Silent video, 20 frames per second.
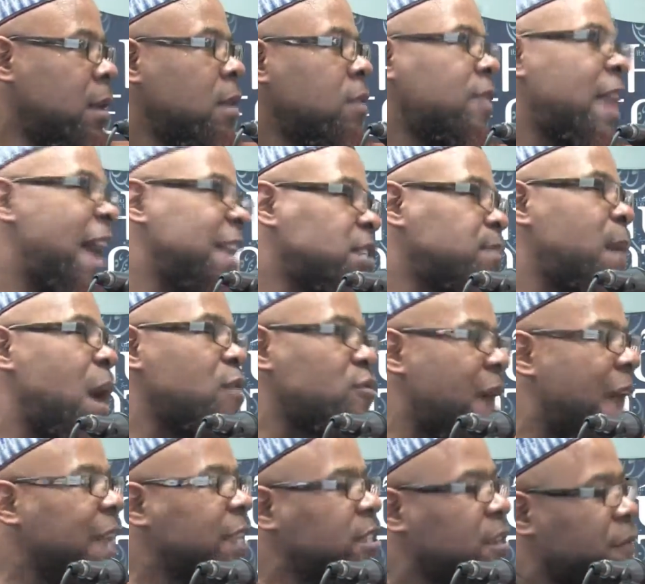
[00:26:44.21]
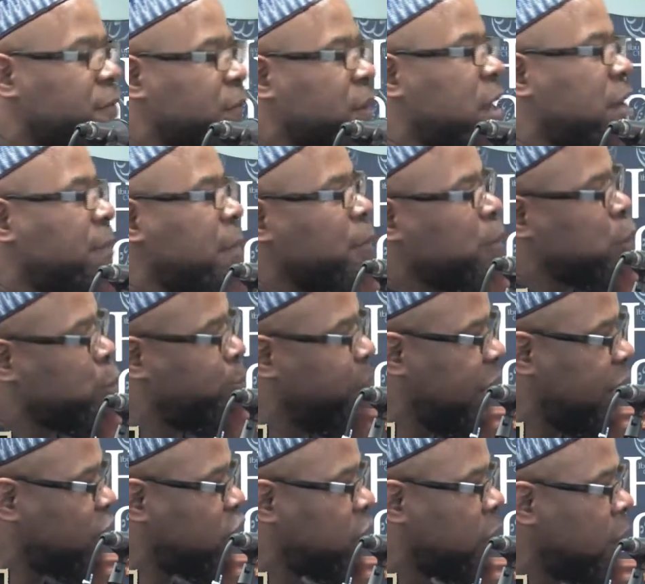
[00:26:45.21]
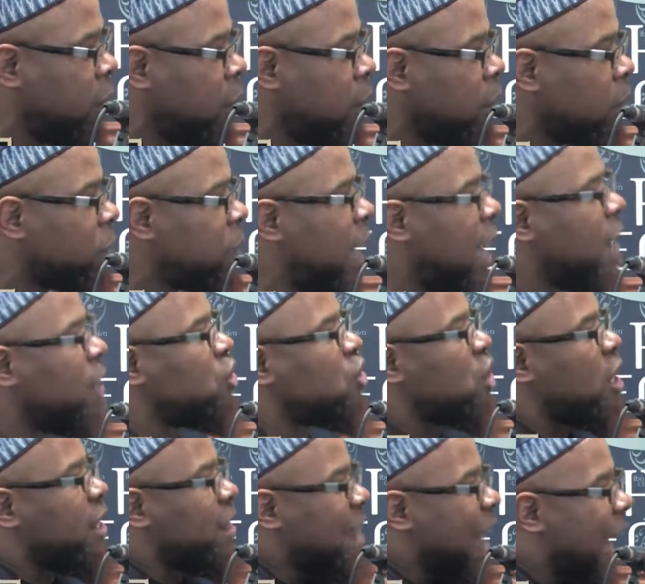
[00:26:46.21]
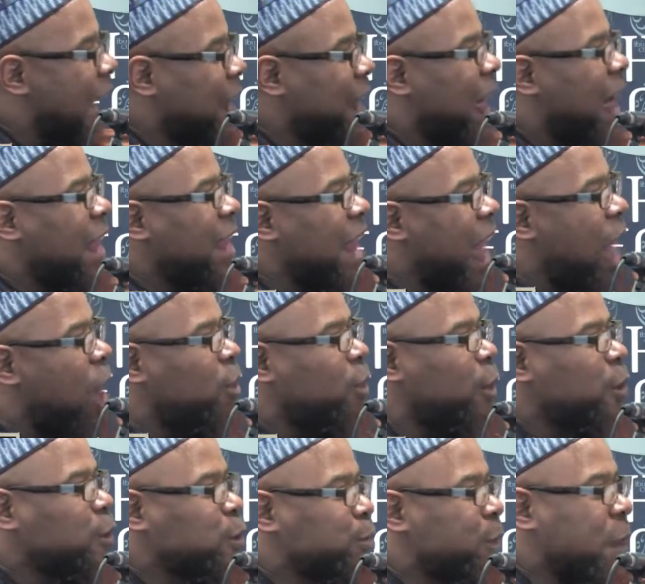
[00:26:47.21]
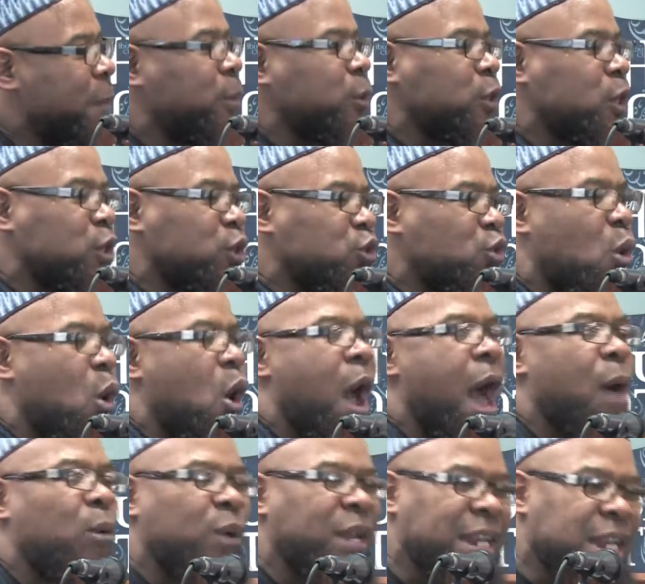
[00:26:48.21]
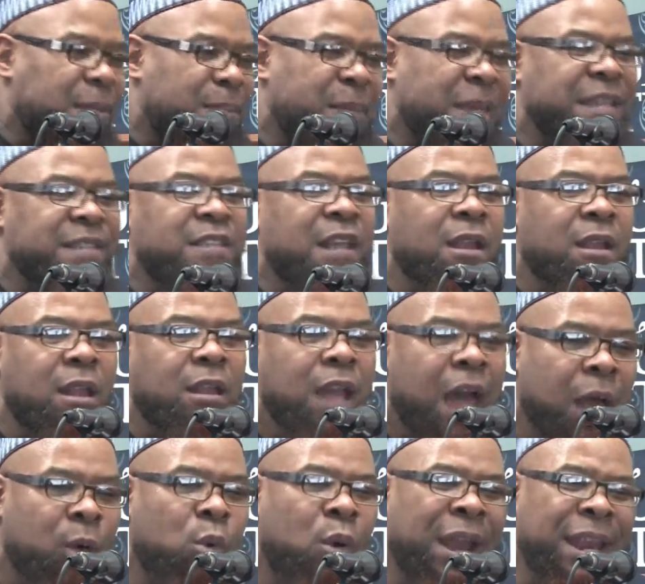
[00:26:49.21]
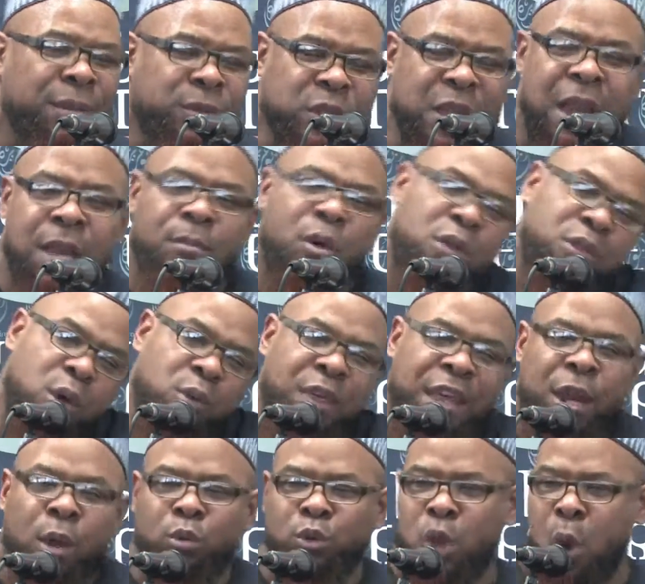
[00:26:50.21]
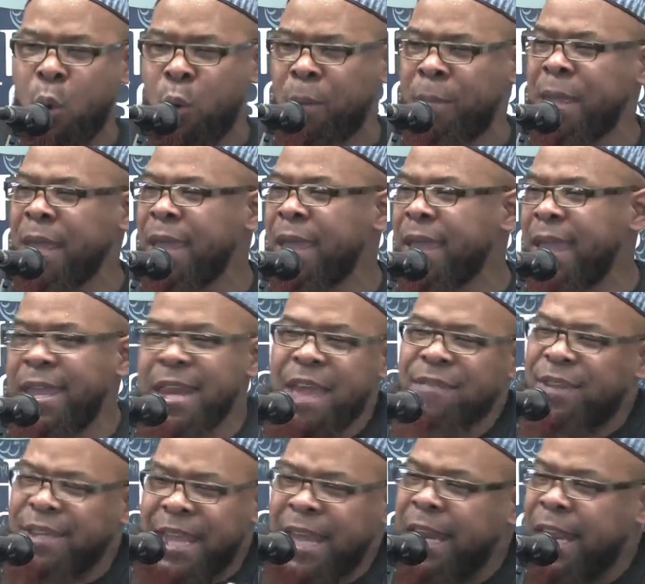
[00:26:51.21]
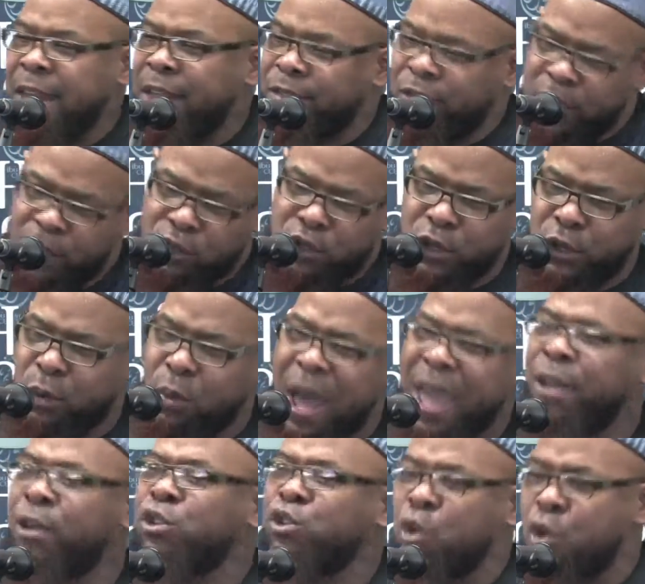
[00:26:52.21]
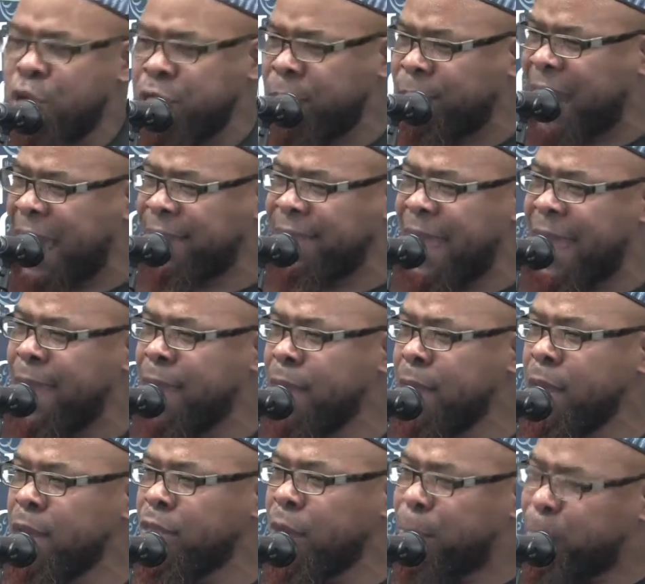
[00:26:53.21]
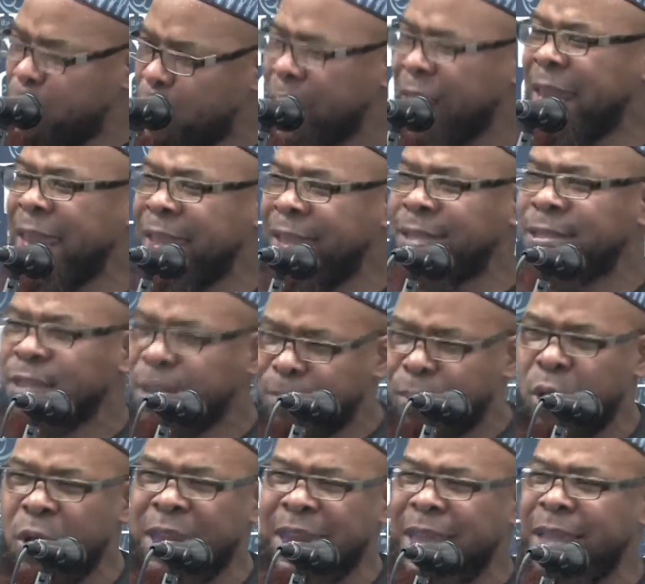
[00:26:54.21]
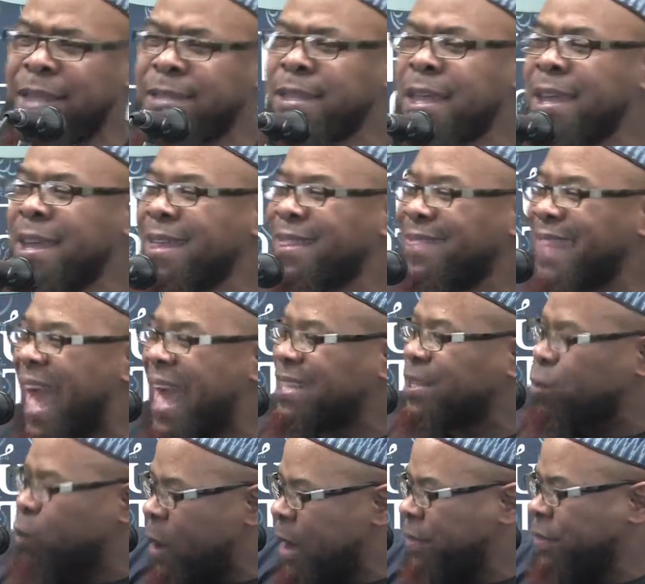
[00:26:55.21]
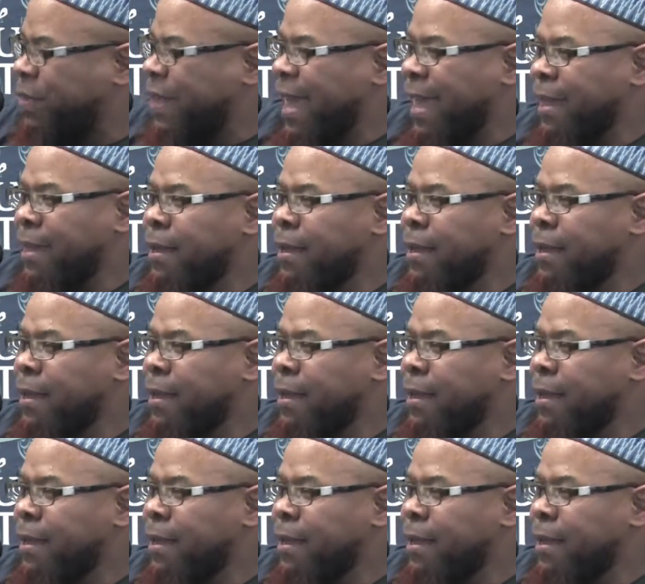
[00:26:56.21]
That's my right to freedom of speech. They should not allow those people to draw our Nabi sallallahu alayhi wasallam, although they don't know him. He never did anything to you. Why are you drawing him like that? The point is, the point is, that's one thing.